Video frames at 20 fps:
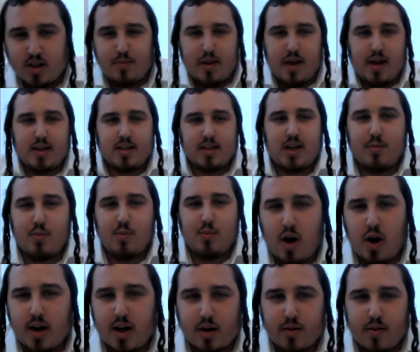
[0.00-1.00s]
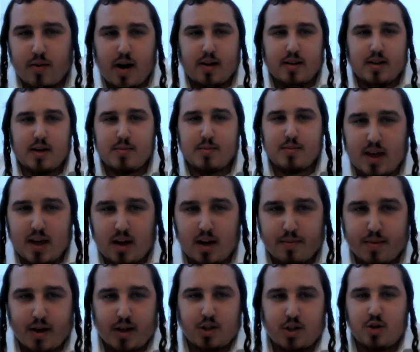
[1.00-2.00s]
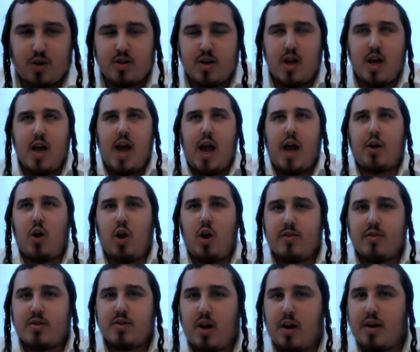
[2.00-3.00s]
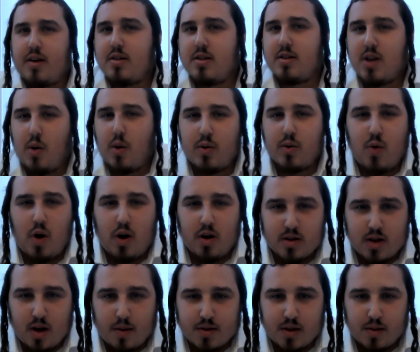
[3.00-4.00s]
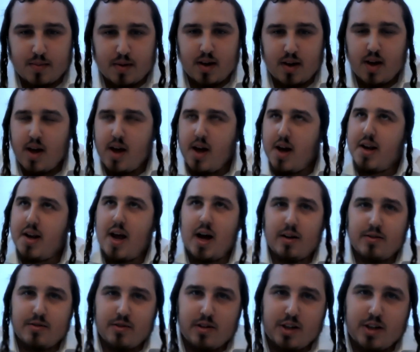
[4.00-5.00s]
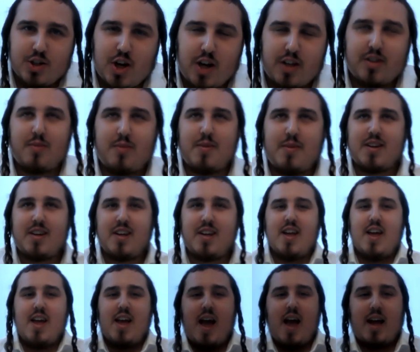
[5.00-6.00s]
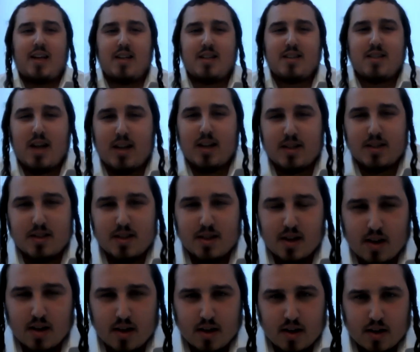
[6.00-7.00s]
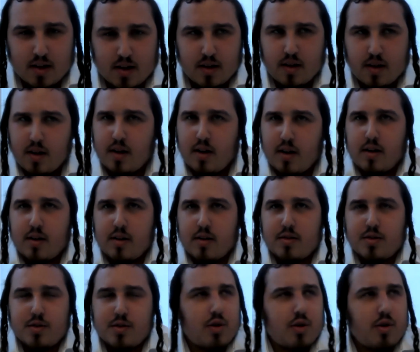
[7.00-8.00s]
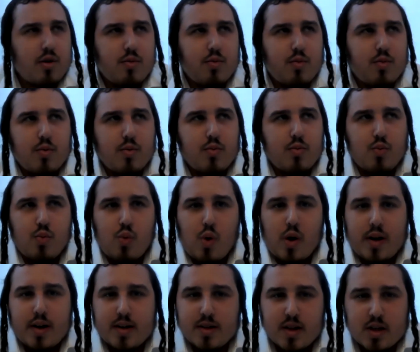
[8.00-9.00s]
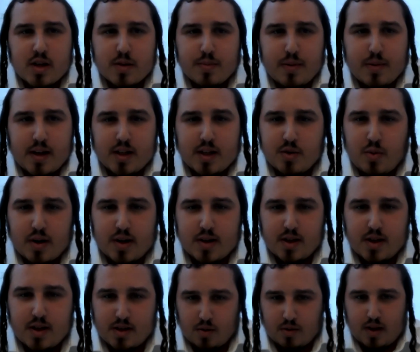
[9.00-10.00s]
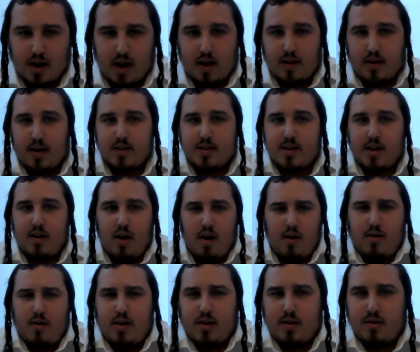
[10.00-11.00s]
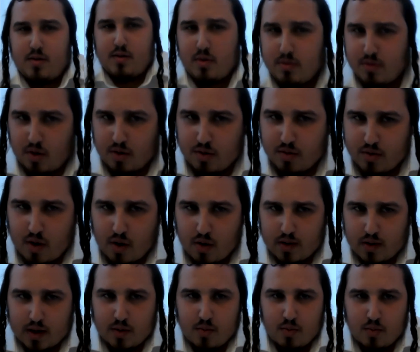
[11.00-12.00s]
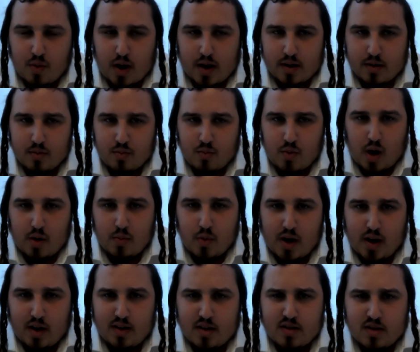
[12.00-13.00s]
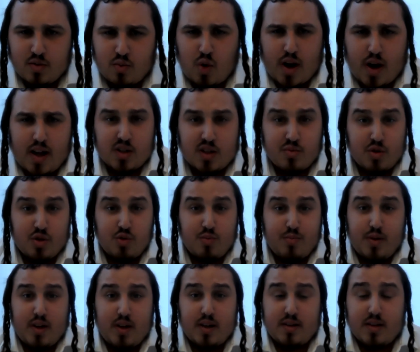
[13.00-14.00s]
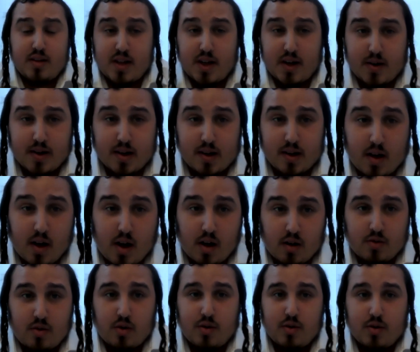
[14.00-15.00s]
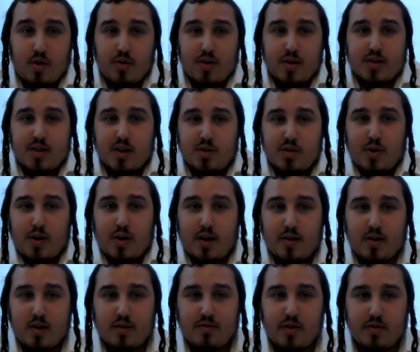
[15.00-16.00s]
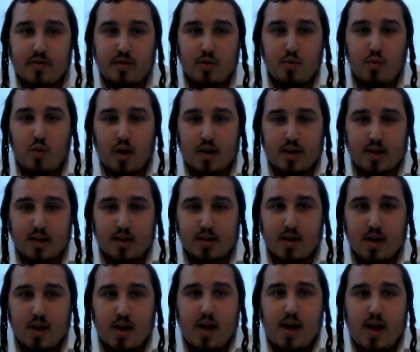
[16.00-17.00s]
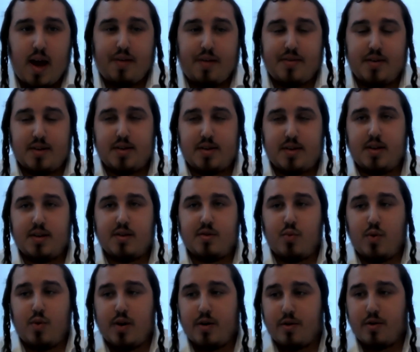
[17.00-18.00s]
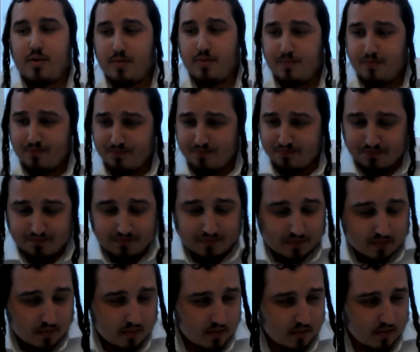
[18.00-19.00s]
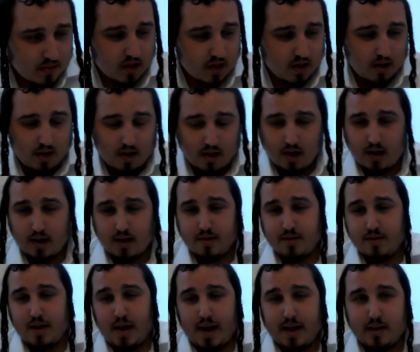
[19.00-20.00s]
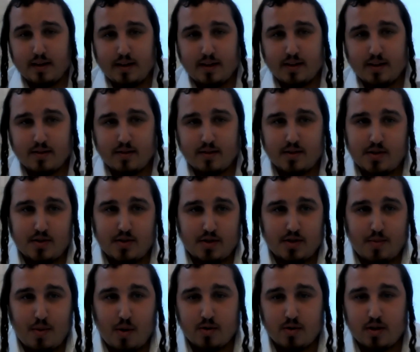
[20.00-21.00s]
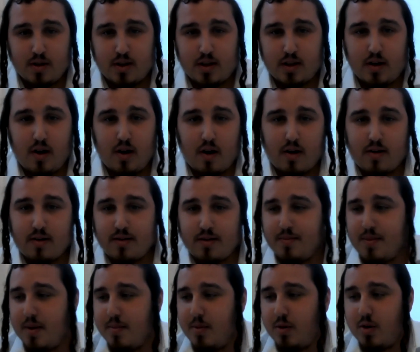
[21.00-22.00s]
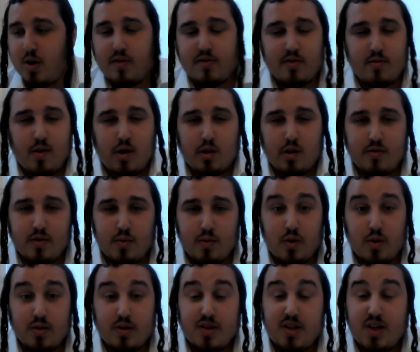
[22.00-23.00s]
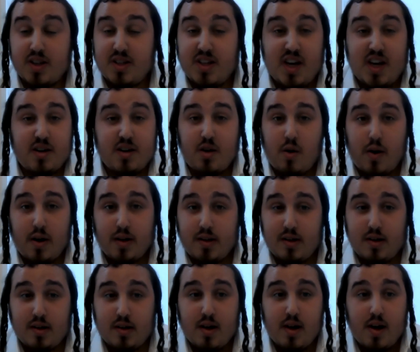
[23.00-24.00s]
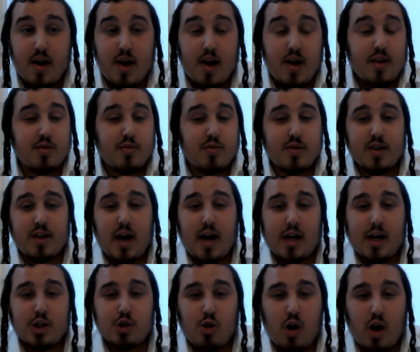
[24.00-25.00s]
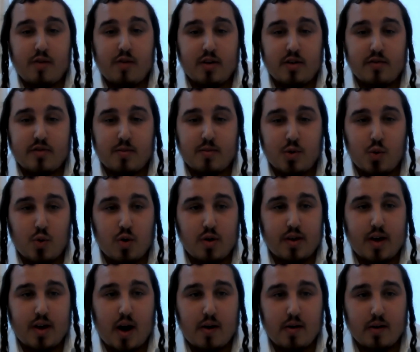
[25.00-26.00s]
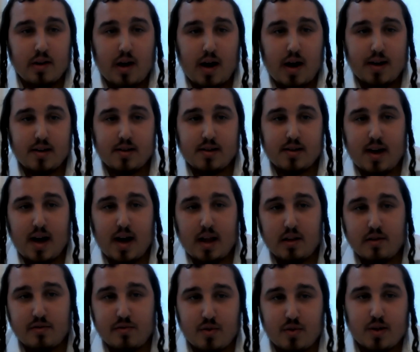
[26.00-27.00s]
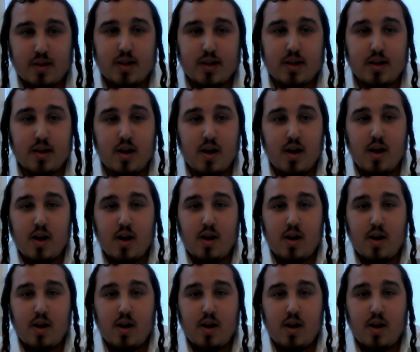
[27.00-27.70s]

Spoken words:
this place and I'm walking around and I'm taking pictures, and all of a sudden someone walks up to me, elderly gentleman, and he says, "Sir, what is this place? What is this hotel?" And I said, "Oh, don't you know? Like, why else would you be in this area? Don't you know this is where Area 51 is, and this is where the aliens supposedly are, and people come from all over the world to see this." He had no idea. This was a guy driving from North Carolina to California